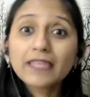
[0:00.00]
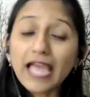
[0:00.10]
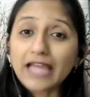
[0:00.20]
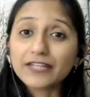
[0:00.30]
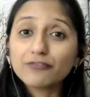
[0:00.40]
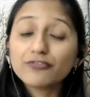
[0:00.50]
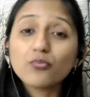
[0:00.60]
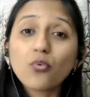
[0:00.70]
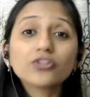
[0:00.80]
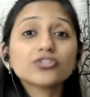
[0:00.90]
And if
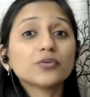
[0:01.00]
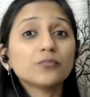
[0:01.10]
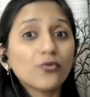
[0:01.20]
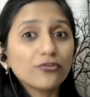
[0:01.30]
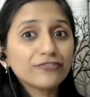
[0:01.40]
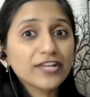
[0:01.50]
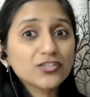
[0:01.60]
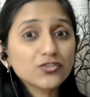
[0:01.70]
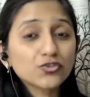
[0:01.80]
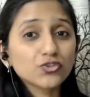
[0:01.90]
you want your more
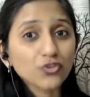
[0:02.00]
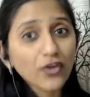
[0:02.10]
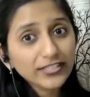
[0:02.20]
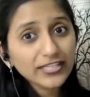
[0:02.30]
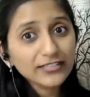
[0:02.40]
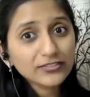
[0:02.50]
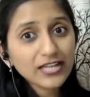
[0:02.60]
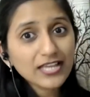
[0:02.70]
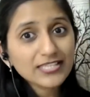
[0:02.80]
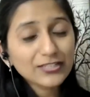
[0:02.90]
friends to join Yellow
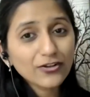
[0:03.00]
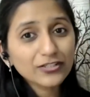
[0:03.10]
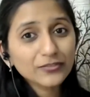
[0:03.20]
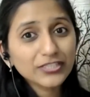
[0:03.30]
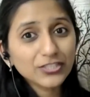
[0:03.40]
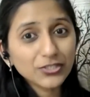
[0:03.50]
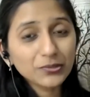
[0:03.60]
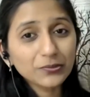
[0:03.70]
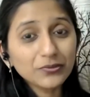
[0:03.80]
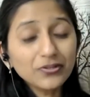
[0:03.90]
Class along with
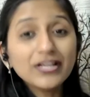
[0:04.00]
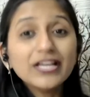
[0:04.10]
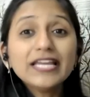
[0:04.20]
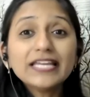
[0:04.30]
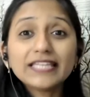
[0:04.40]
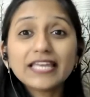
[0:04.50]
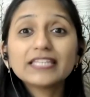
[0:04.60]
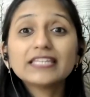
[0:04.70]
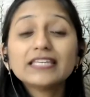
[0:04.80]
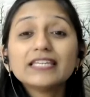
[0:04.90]
you,
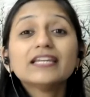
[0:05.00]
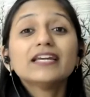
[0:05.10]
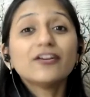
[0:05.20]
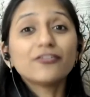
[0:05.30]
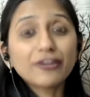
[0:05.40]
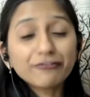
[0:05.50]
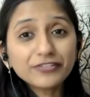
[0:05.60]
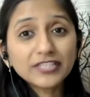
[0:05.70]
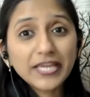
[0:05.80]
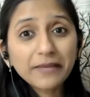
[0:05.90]
then
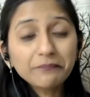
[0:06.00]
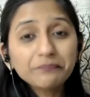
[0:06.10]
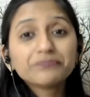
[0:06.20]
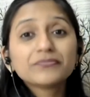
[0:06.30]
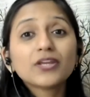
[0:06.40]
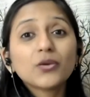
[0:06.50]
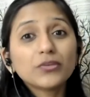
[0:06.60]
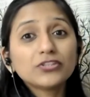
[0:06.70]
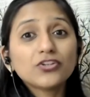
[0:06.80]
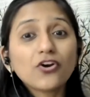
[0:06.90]
refer them
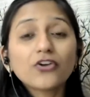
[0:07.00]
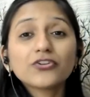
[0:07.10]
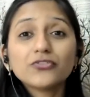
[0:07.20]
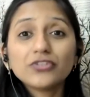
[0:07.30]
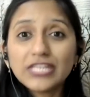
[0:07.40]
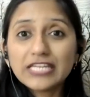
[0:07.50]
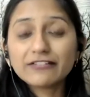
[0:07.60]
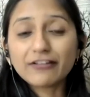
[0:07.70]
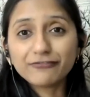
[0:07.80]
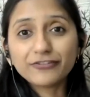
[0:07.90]
with your unique
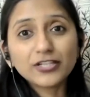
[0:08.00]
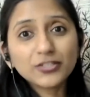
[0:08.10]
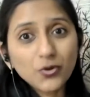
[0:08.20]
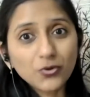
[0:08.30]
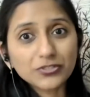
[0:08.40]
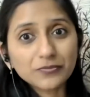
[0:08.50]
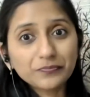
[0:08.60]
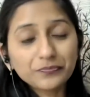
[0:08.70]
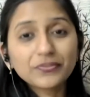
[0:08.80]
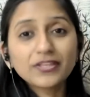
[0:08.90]
referral code.
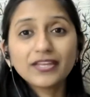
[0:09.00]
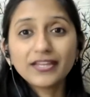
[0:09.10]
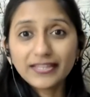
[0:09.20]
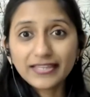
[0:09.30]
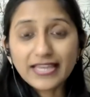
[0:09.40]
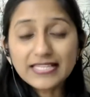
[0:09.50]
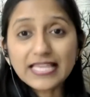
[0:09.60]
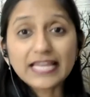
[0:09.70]
Yes,